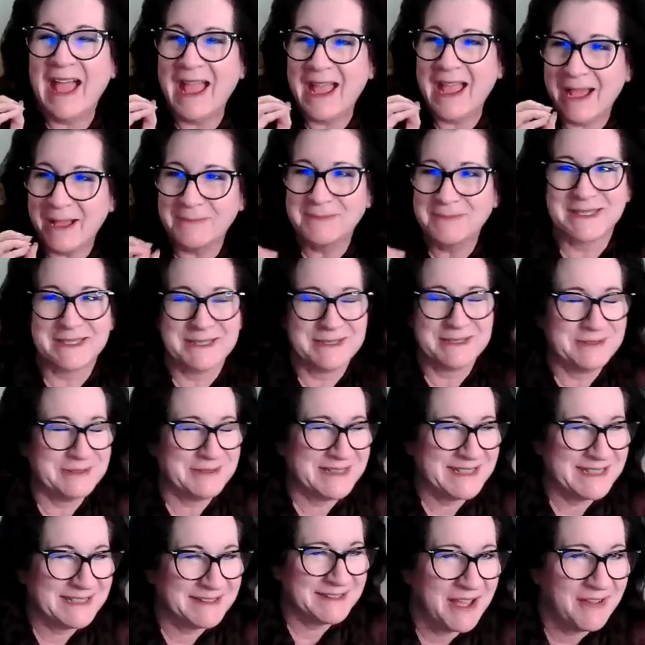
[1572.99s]

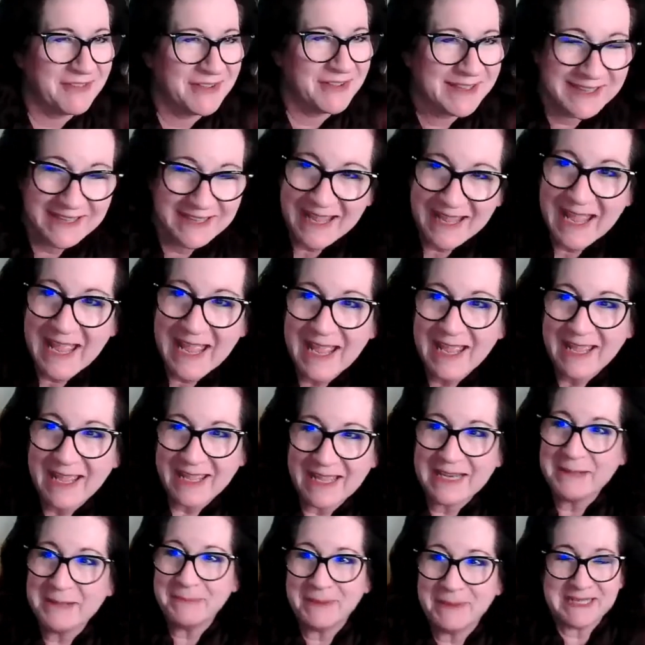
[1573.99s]
Absolutely love it.
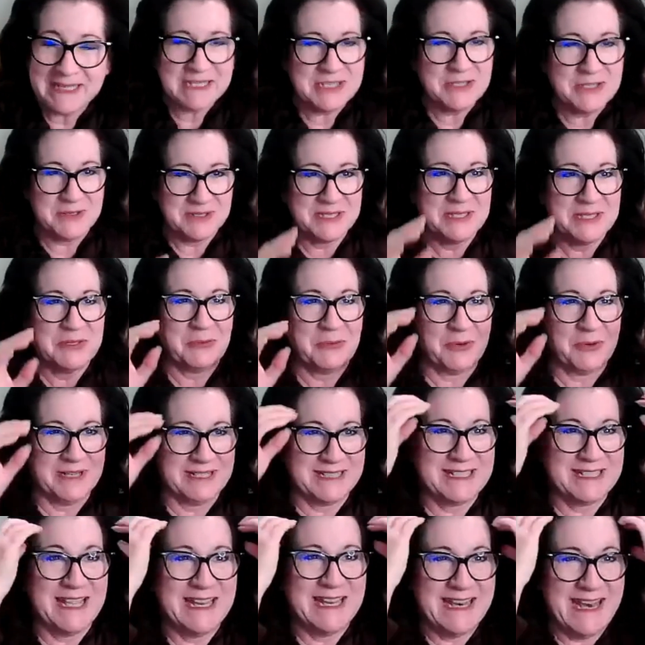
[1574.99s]
Anybody using the
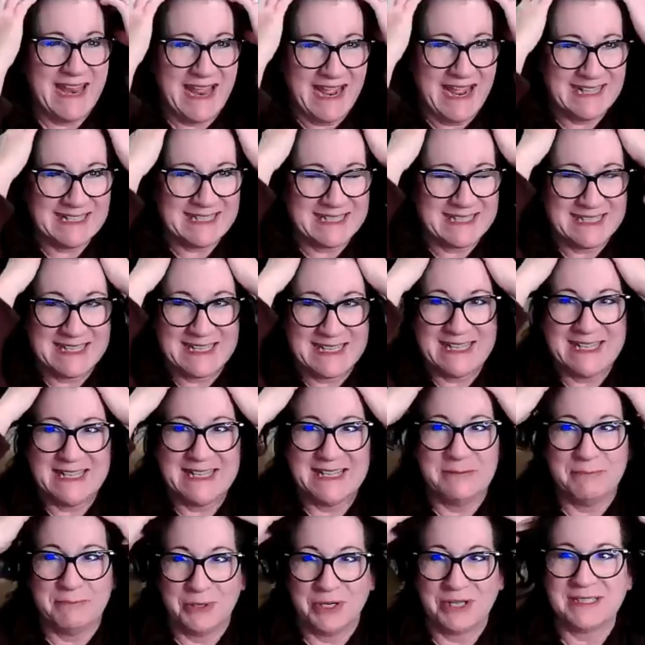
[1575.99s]
word tenacity
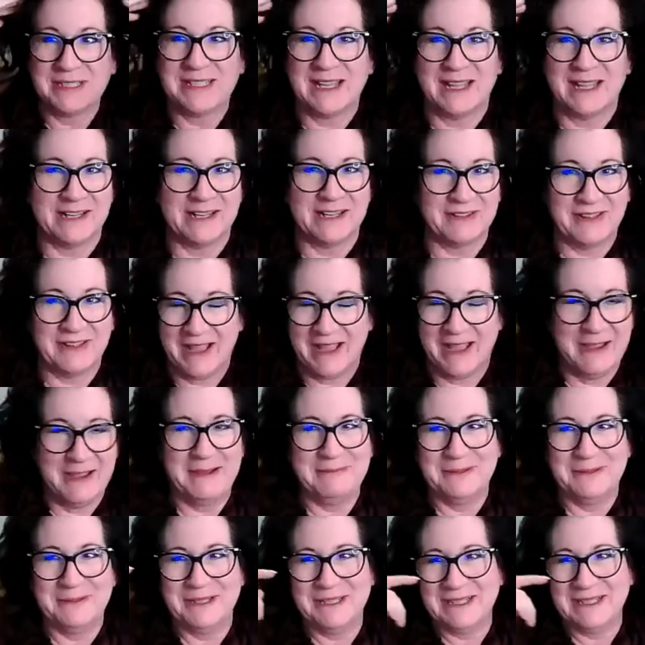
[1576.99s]
in a book title,
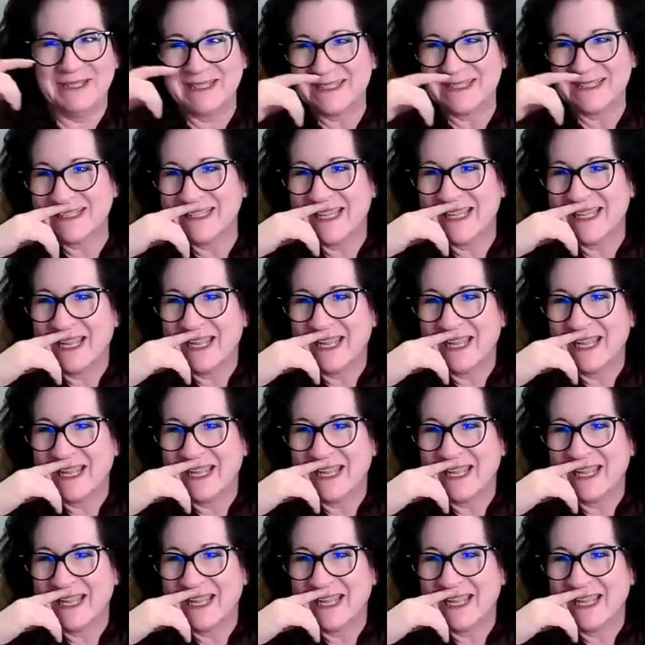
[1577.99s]
I'm hooked.